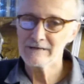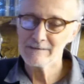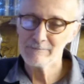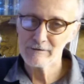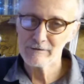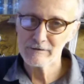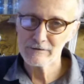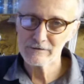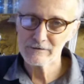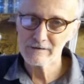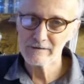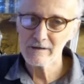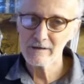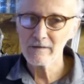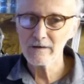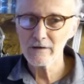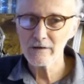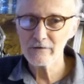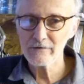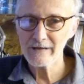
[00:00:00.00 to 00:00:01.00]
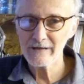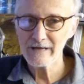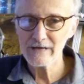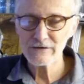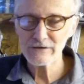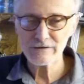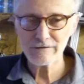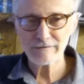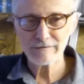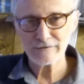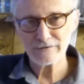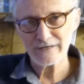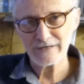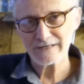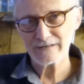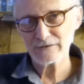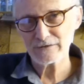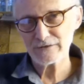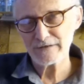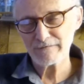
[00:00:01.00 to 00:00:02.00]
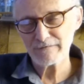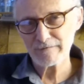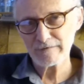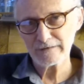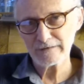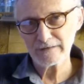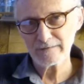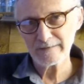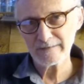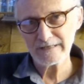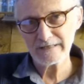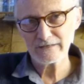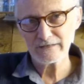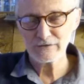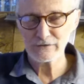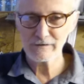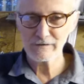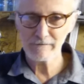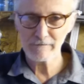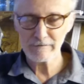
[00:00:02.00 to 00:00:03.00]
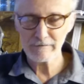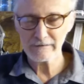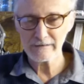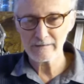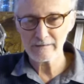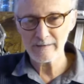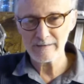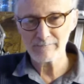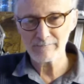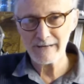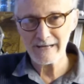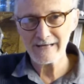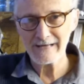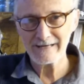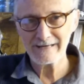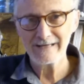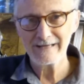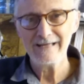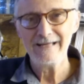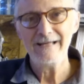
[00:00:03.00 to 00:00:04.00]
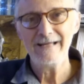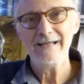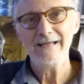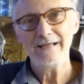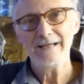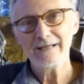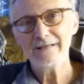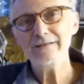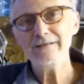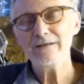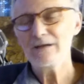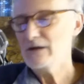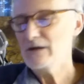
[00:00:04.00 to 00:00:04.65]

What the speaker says: deposition in other locations, the channel shifts a little bit, it shifts a little bit back, and